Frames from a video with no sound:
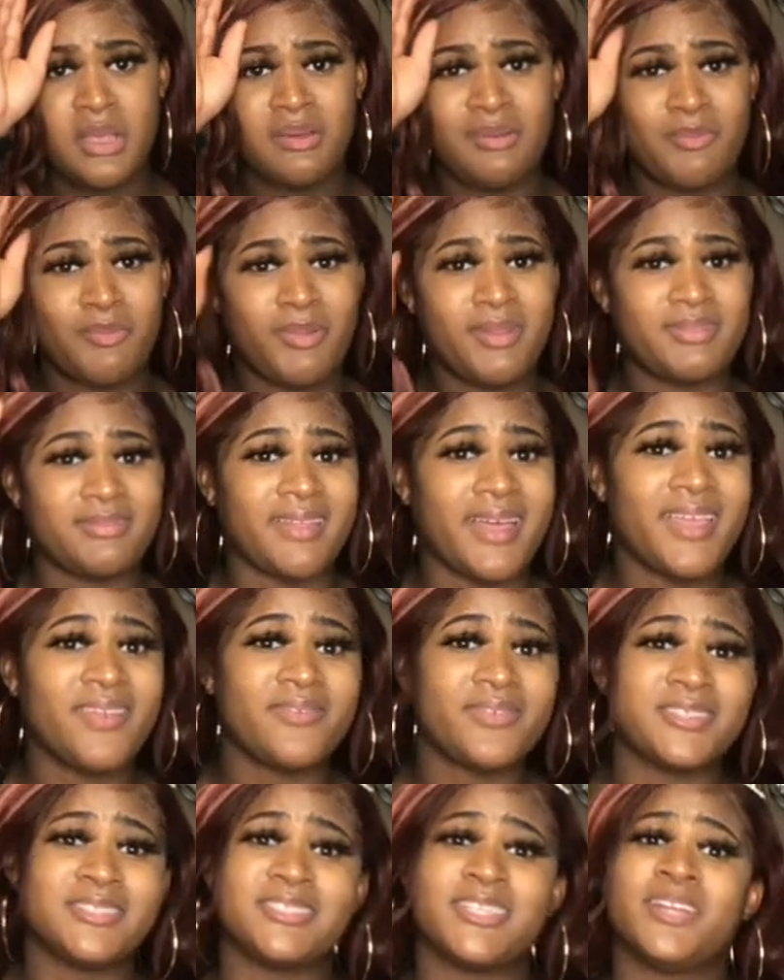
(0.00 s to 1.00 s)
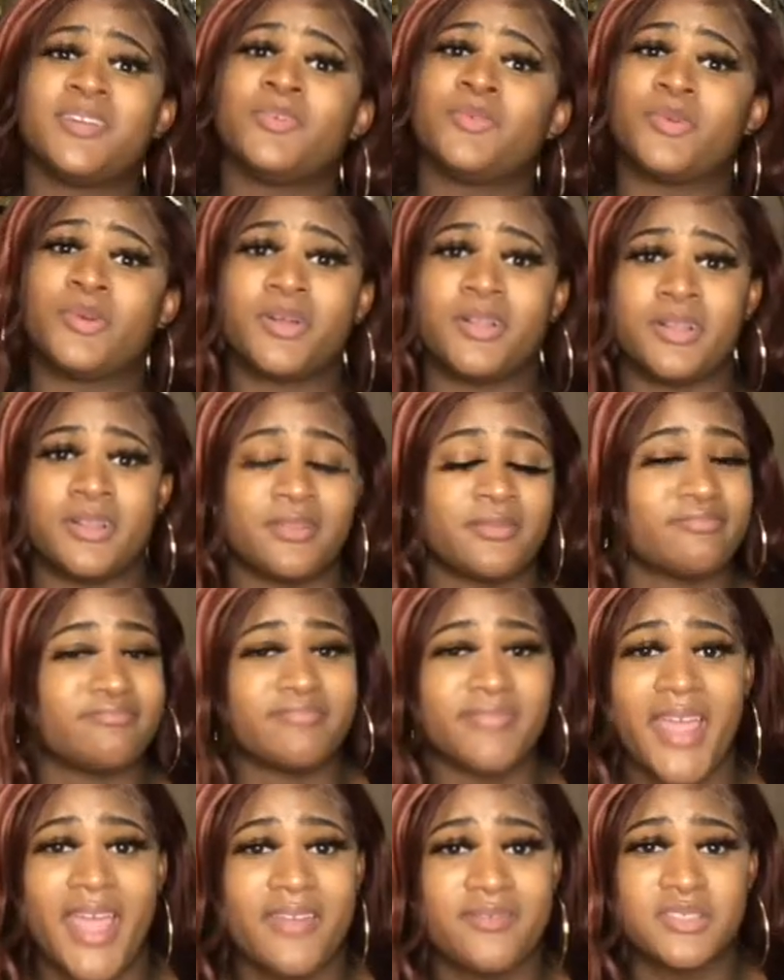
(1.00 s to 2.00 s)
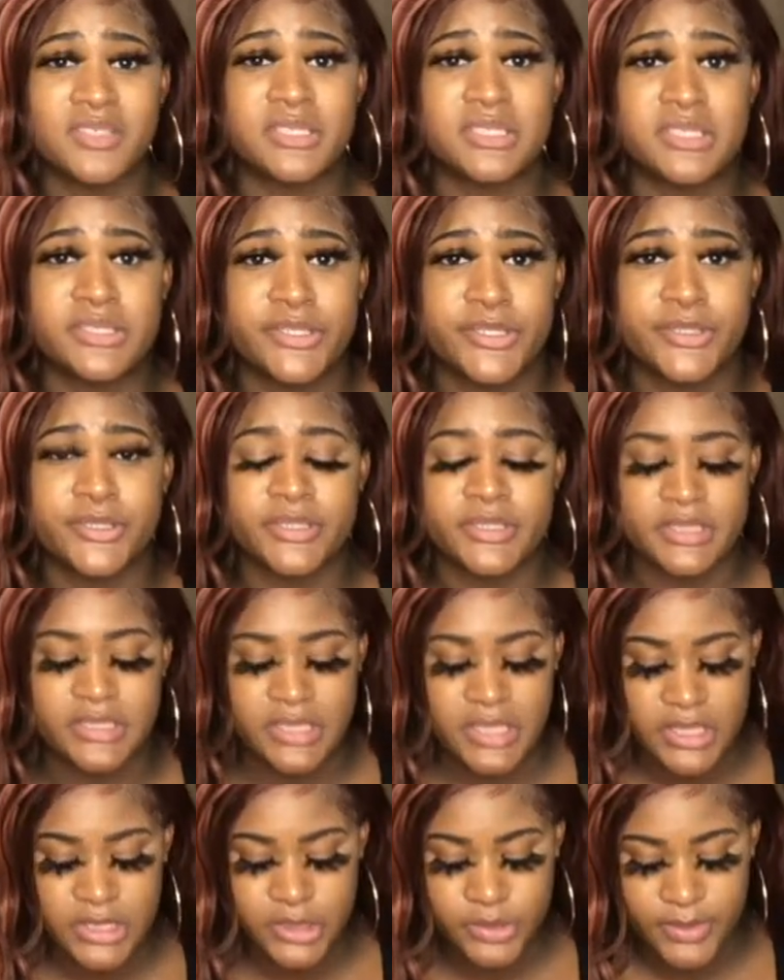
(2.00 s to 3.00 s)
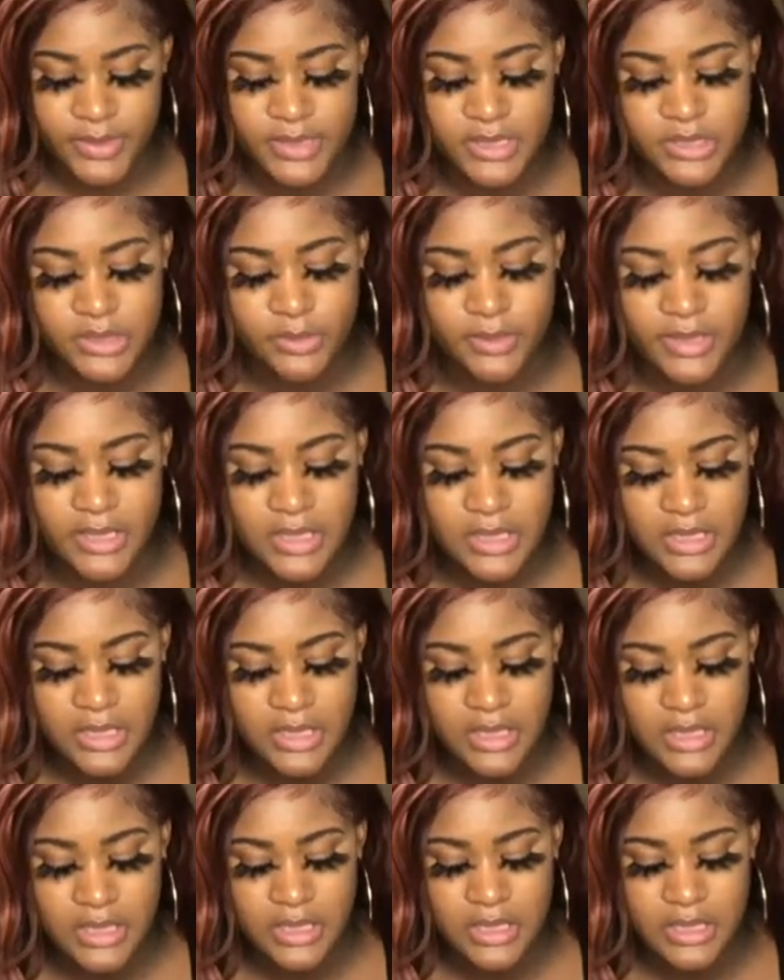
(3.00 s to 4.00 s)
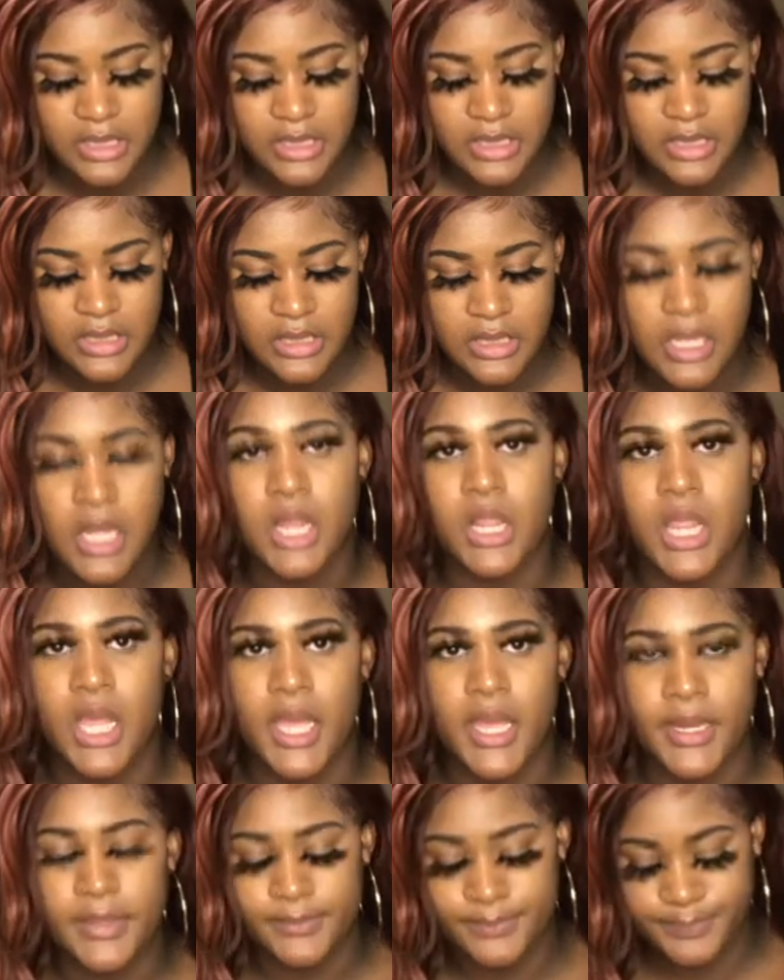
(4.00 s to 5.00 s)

but life in general. I've just learned in 2020 a lot.